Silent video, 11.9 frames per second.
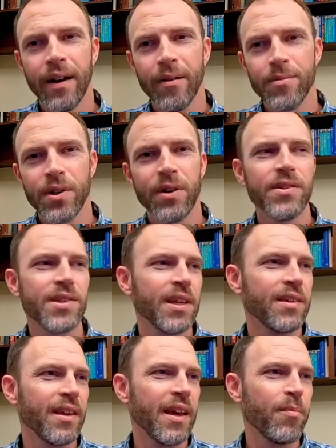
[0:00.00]
So here's an
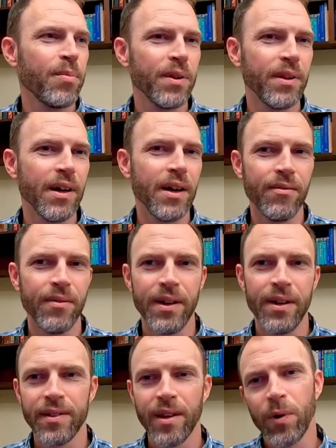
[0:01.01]
example of
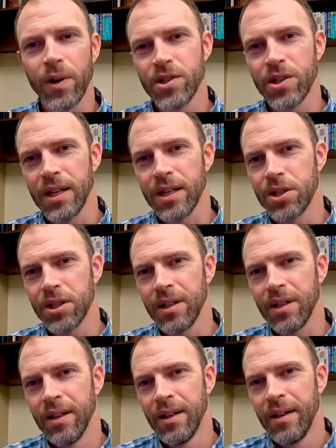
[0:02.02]
a subway
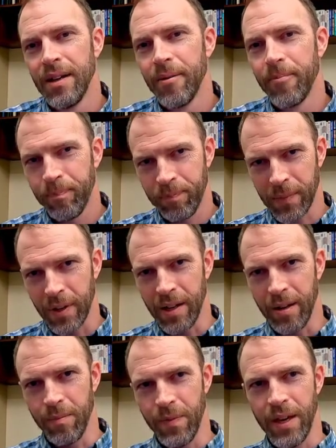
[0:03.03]
station
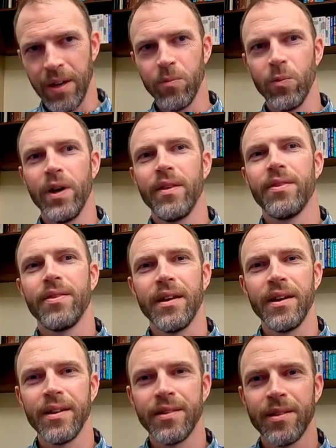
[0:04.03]
that with
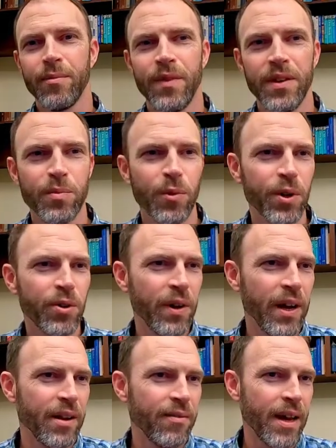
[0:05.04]
some of these more
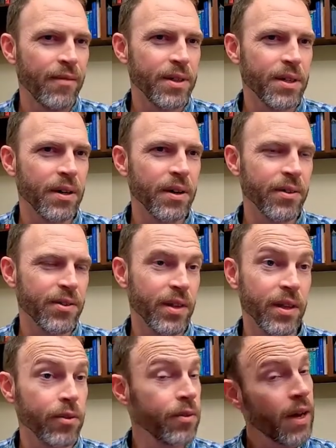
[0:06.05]
creative avatars
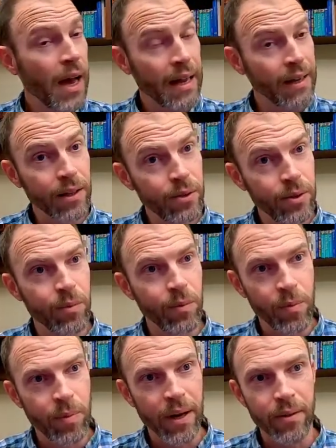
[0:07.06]
that are not included
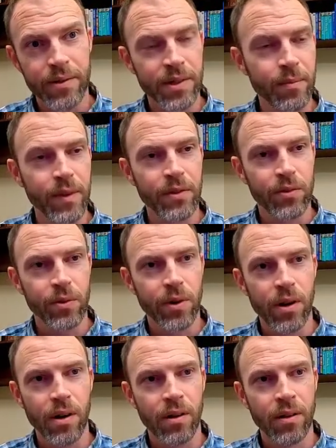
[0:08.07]
with Pyrosim. These are
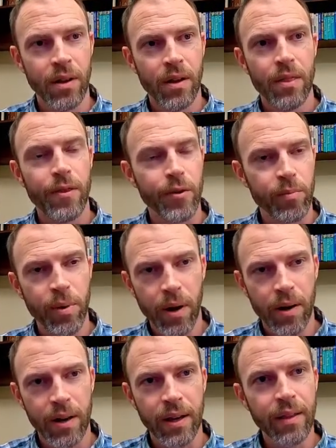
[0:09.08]
all third
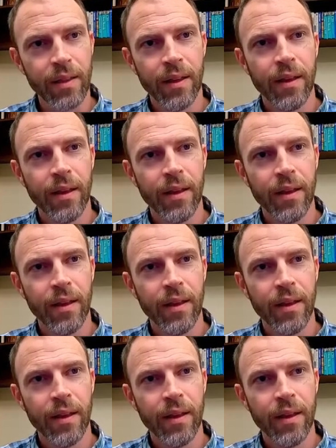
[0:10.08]
party,